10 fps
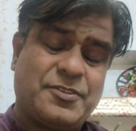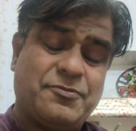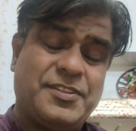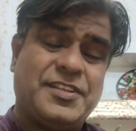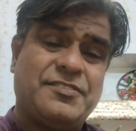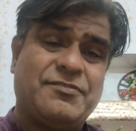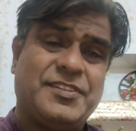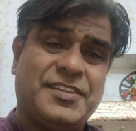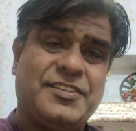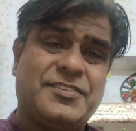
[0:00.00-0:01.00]
within
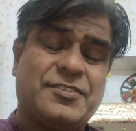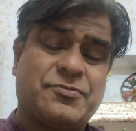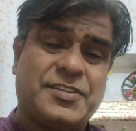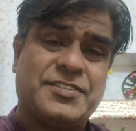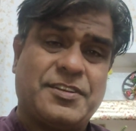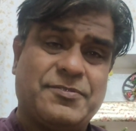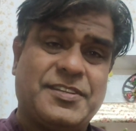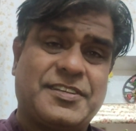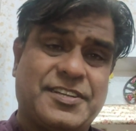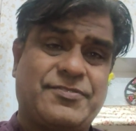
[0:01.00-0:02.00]
these
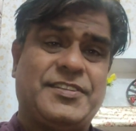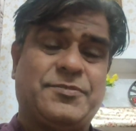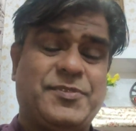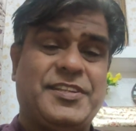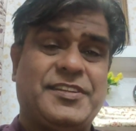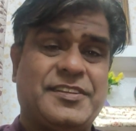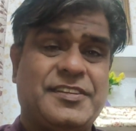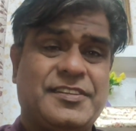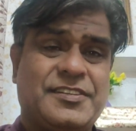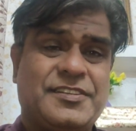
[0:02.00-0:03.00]
27 countries,
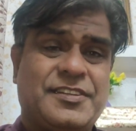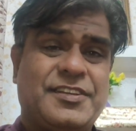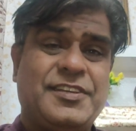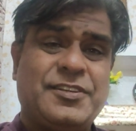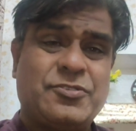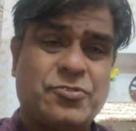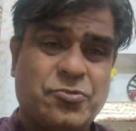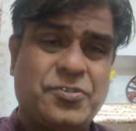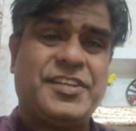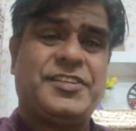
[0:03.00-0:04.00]

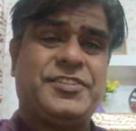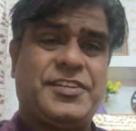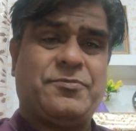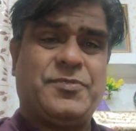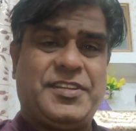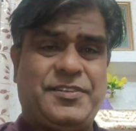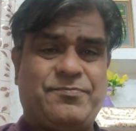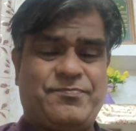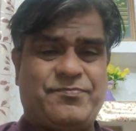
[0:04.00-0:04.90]
including Germany.